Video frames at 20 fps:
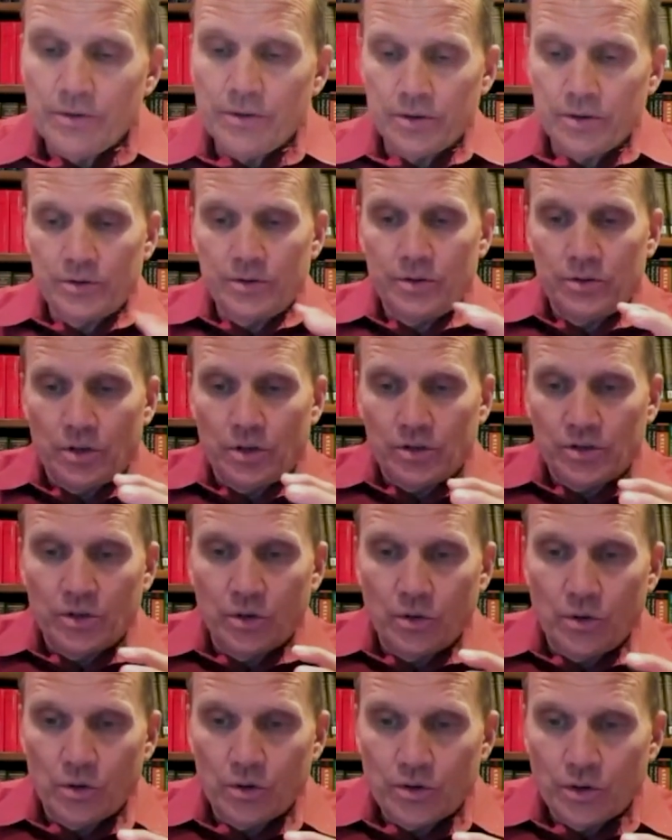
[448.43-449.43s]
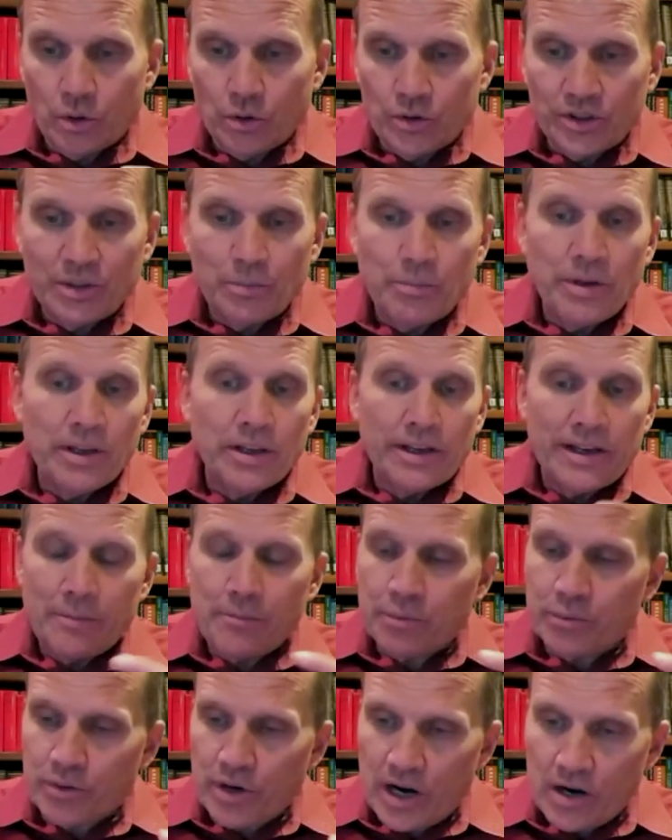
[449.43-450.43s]
There's, there's just no there's no stability
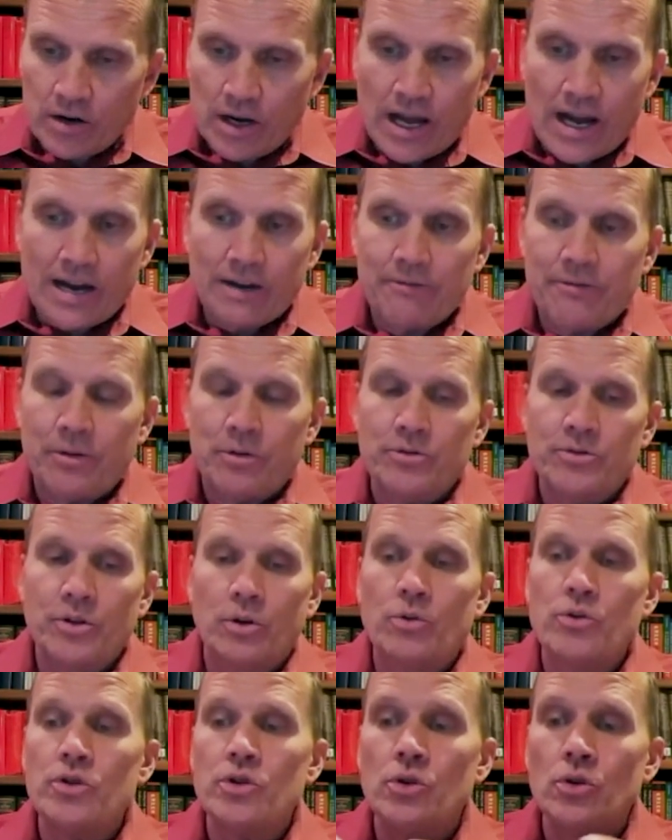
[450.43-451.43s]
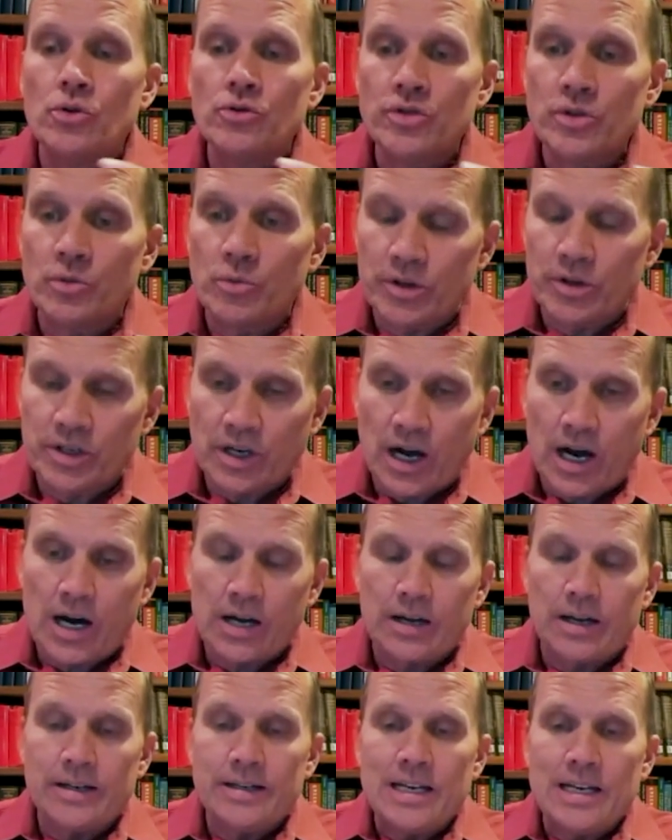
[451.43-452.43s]
prayer life. There's no union with
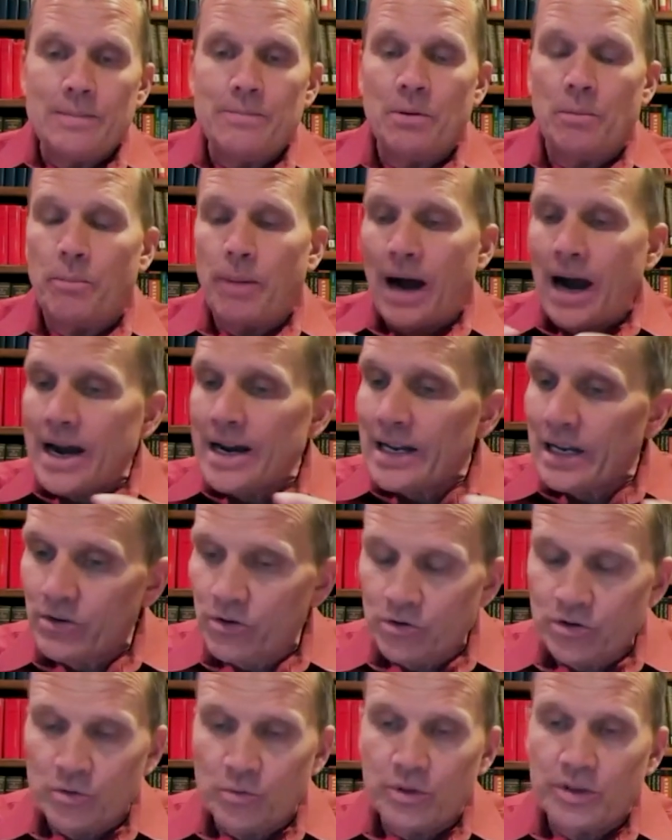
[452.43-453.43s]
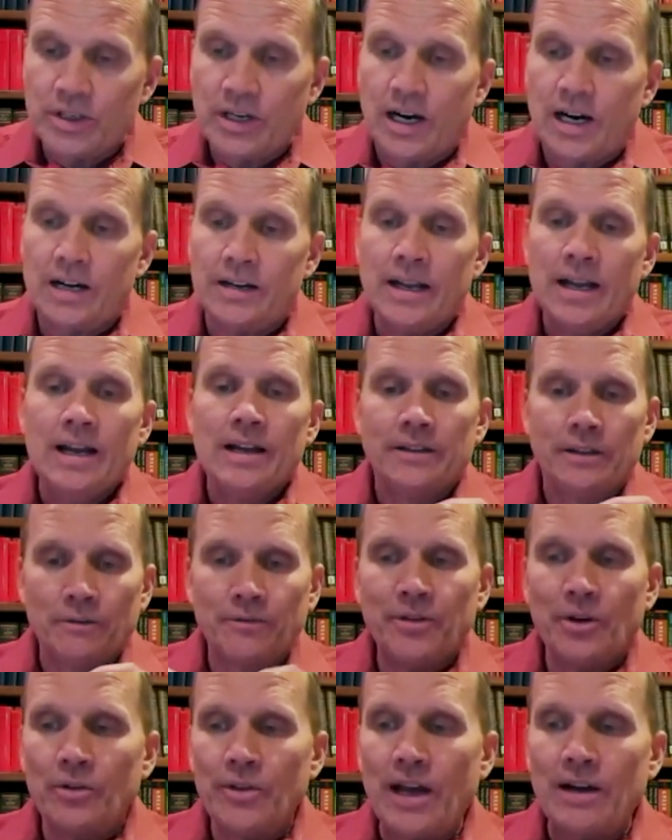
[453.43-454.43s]
God, a deep abiding union with God to
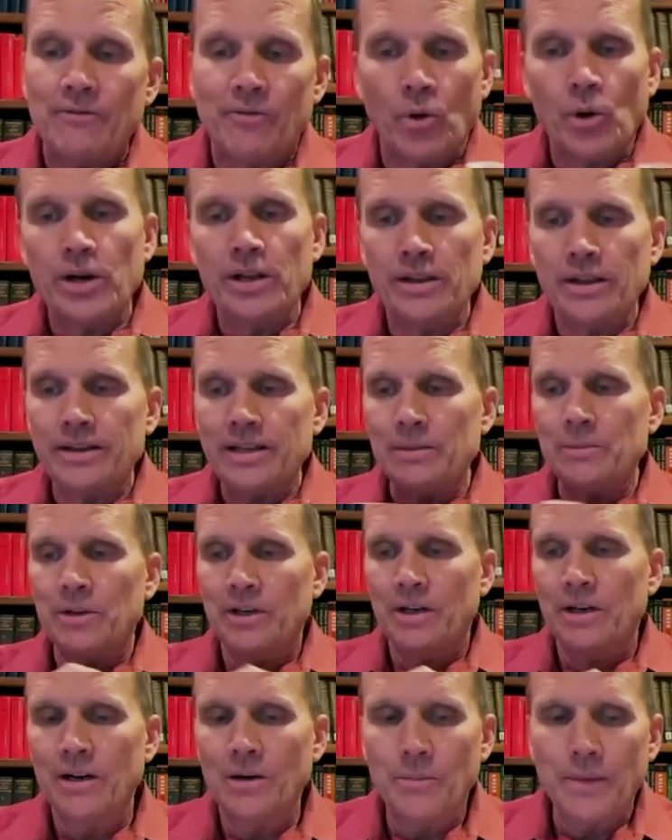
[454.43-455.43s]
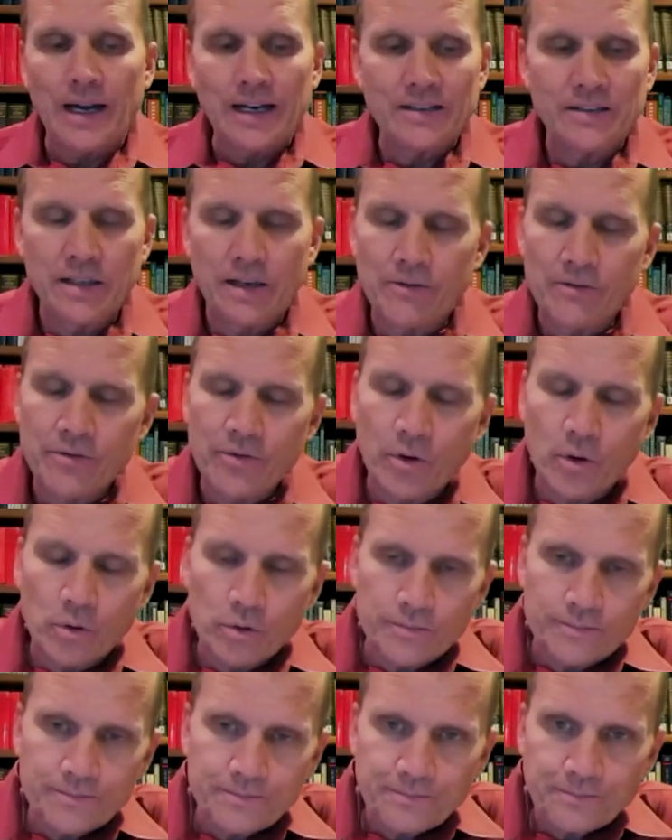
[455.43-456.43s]
fill that void, and the demon can come back
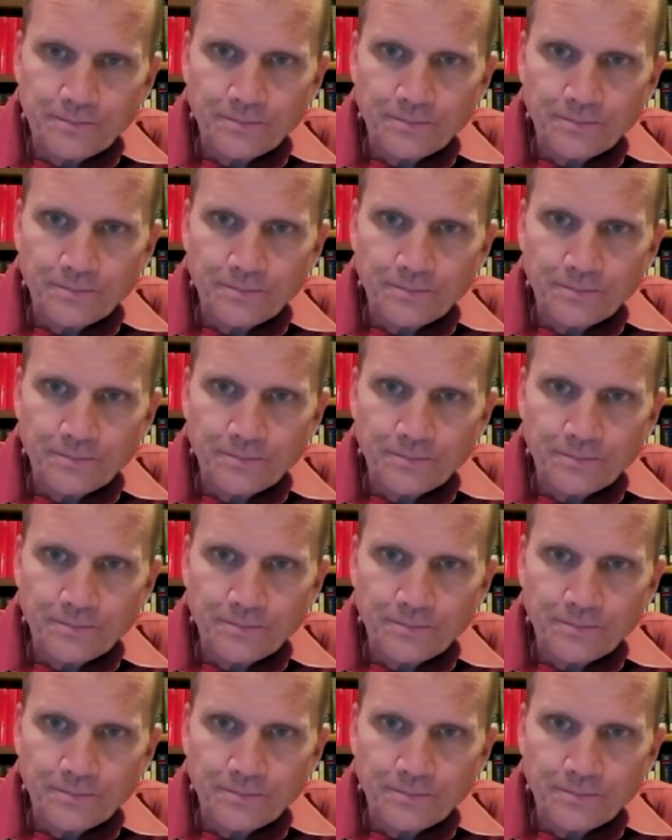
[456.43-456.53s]
sevenfold.